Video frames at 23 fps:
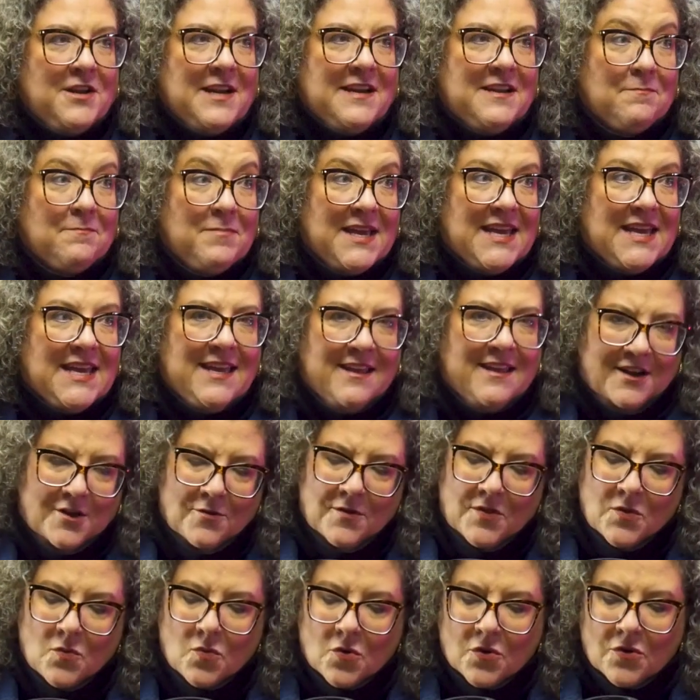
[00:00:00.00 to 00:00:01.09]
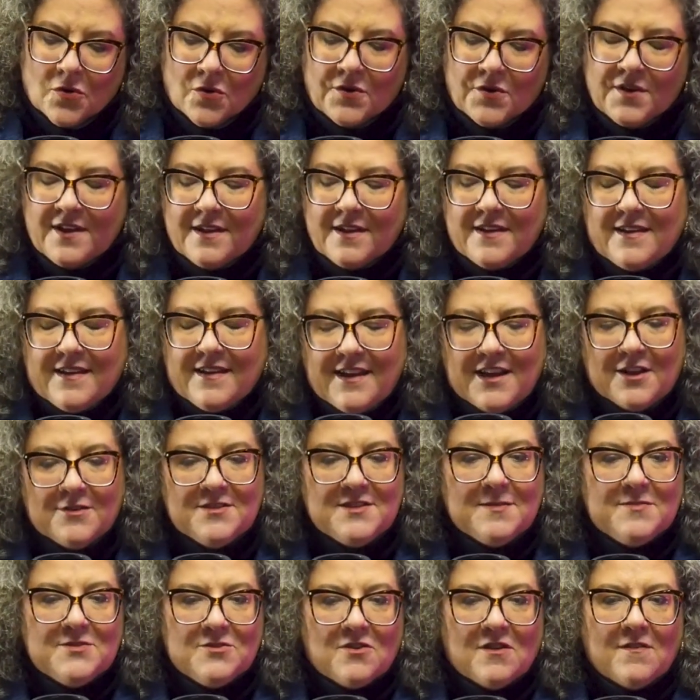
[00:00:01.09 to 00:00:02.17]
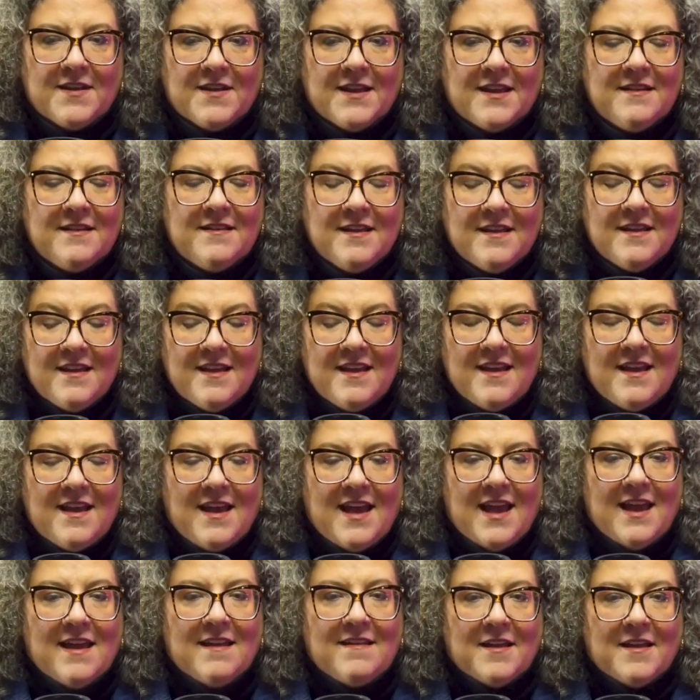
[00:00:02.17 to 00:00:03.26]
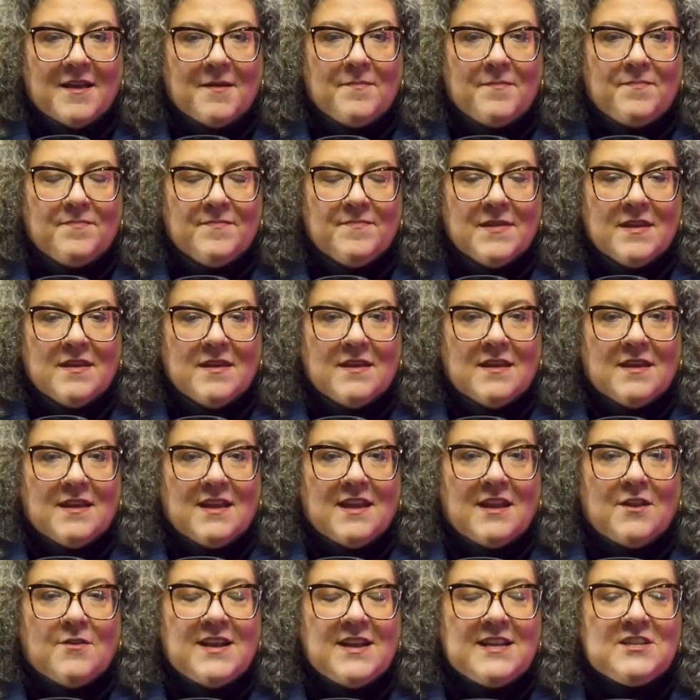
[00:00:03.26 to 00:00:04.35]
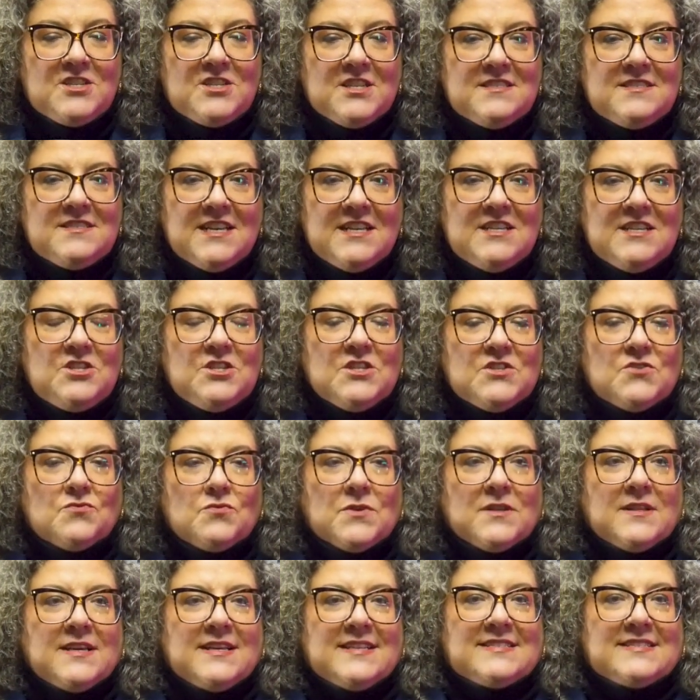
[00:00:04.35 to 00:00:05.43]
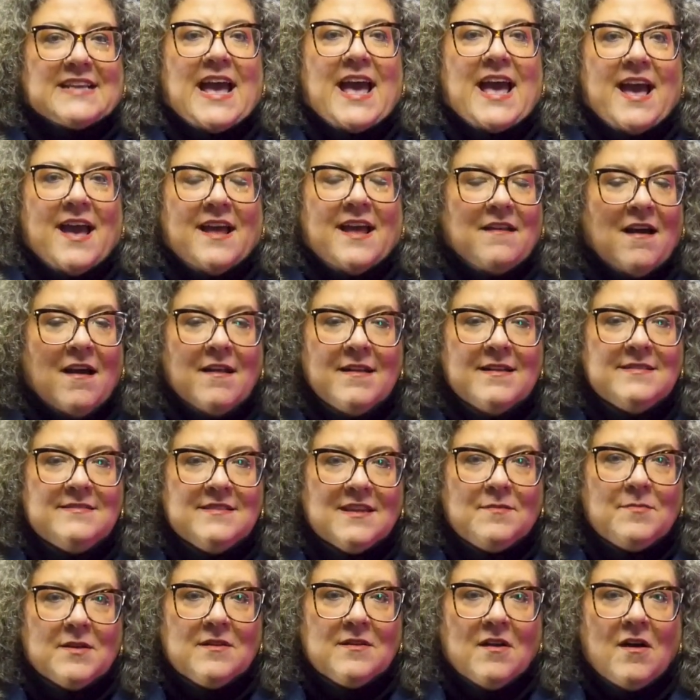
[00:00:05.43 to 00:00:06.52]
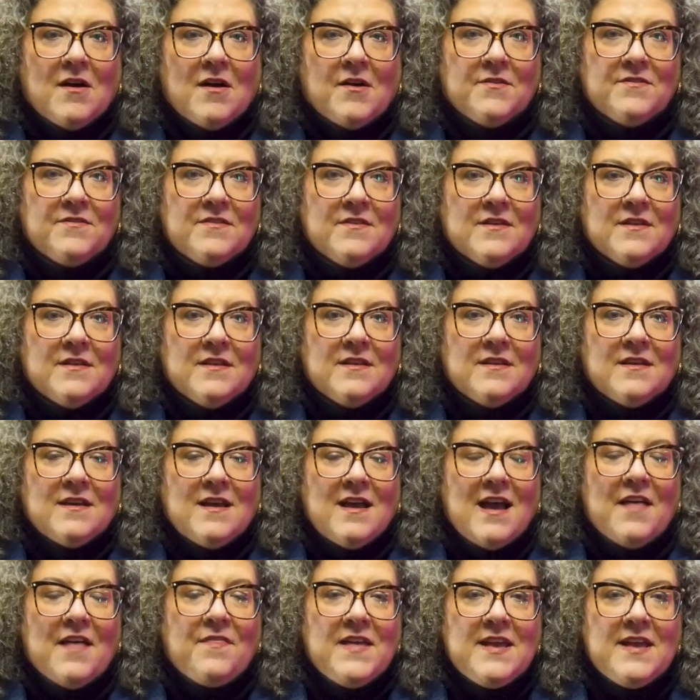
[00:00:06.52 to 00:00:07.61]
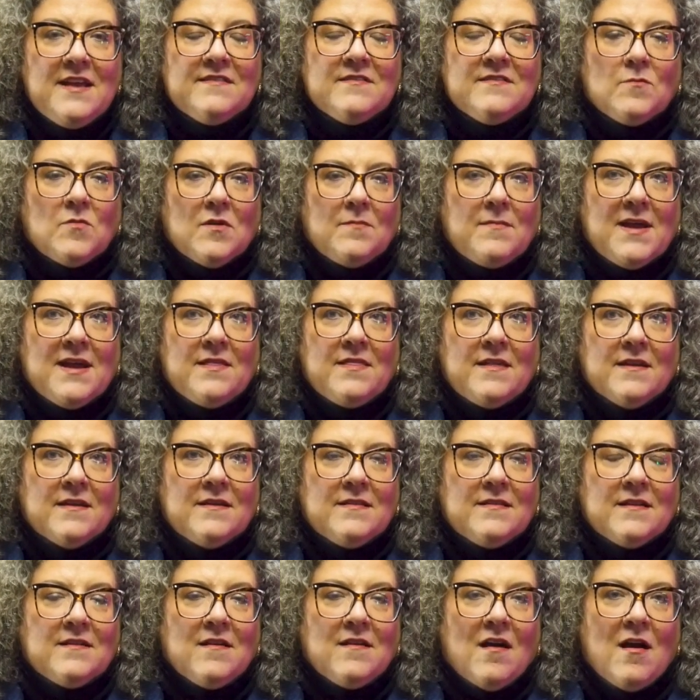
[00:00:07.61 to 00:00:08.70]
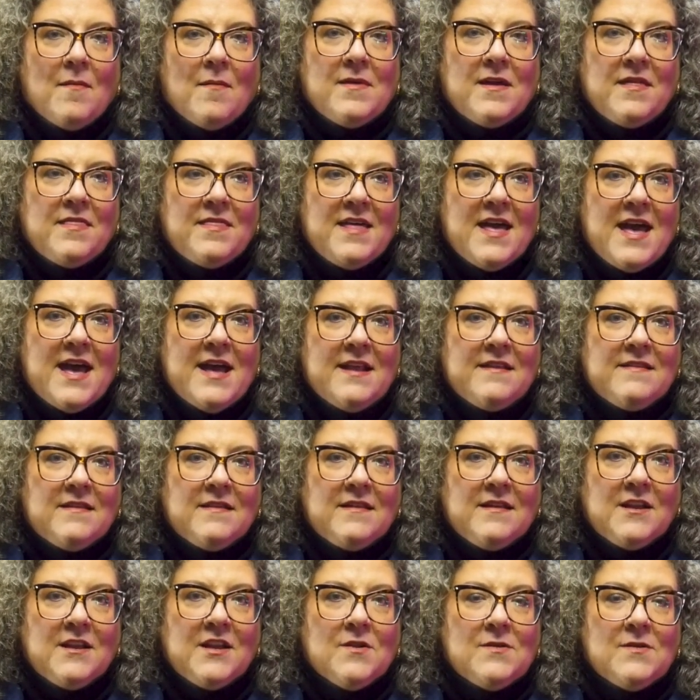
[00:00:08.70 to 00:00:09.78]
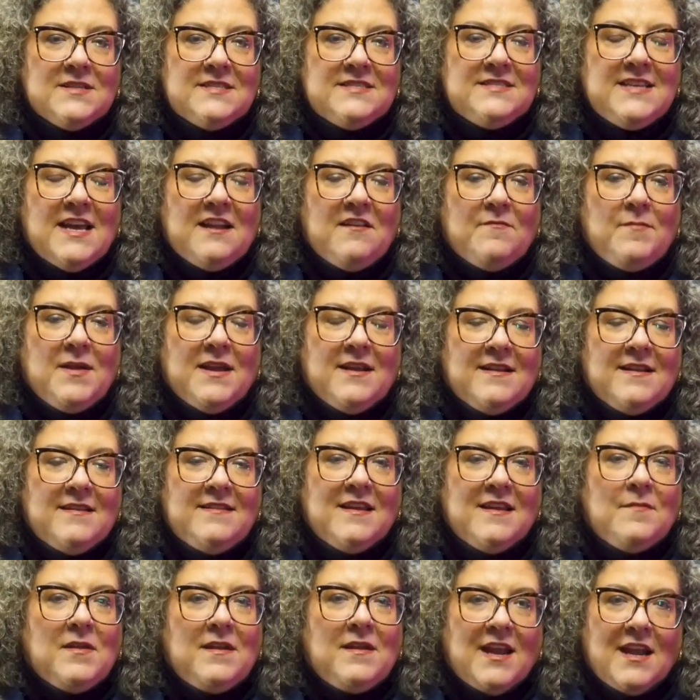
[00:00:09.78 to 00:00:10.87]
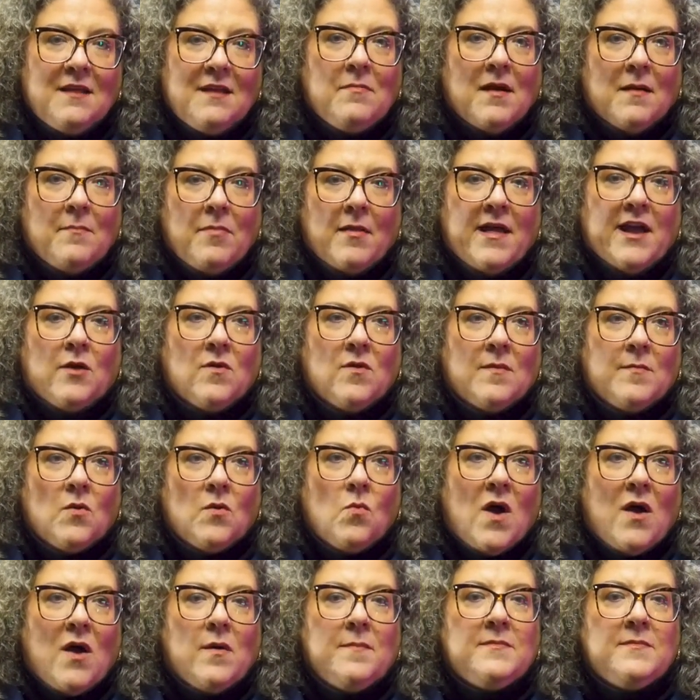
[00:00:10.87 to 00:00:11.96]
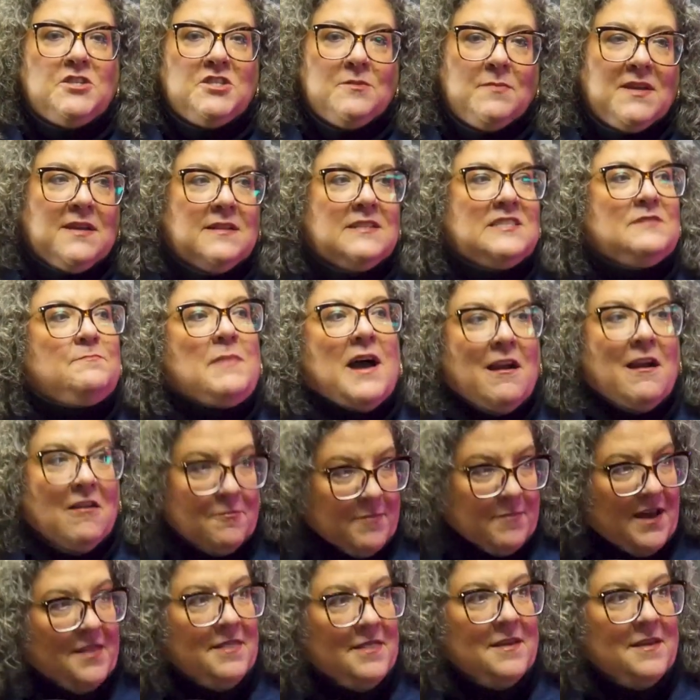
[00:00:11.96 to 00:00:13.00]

need to be you know in the world you know subservient, and um, you know and it's just it's just really sad honestly because. I think someone made the, the comment that, you know, instead of being intimidated by black women, white women should be inspired by